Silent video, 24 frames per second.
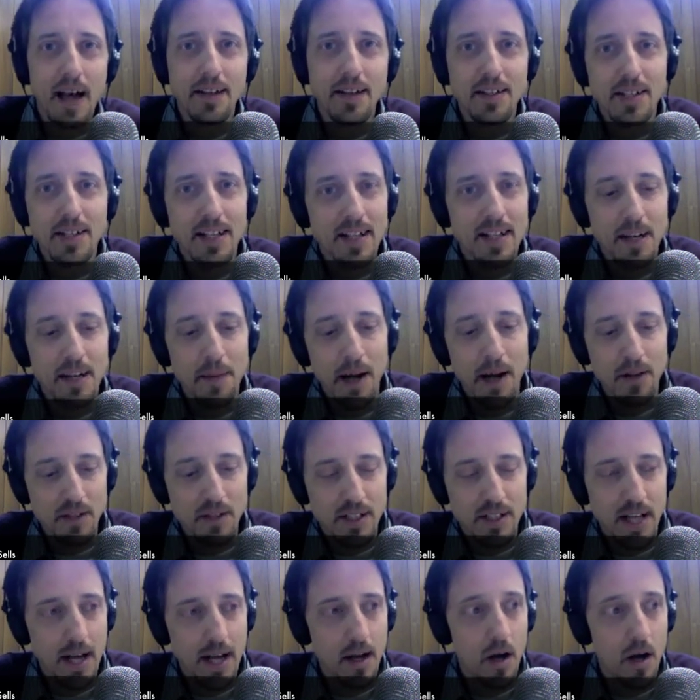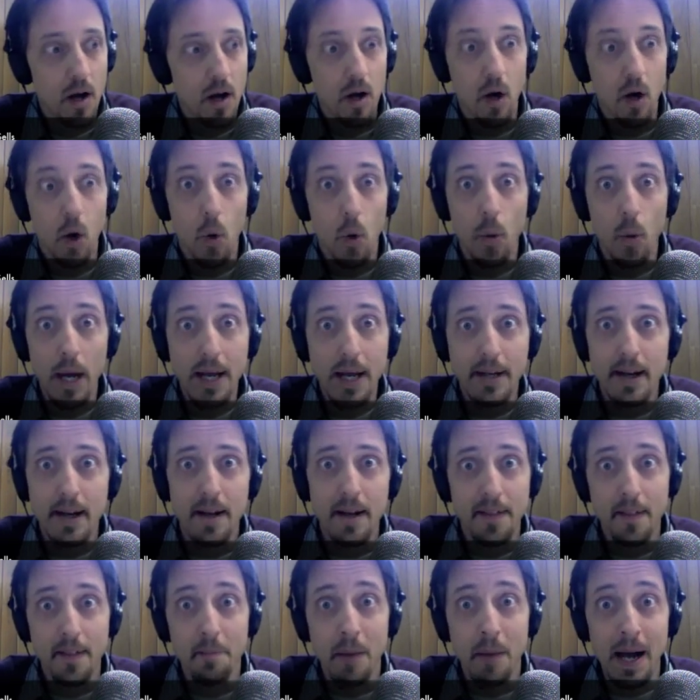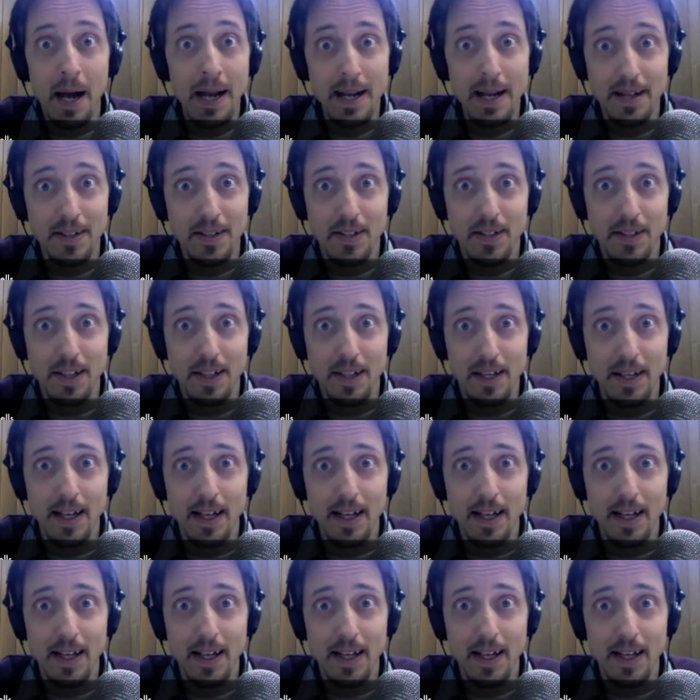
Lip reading: that's going to come out and say, oh, wait, the Mayans.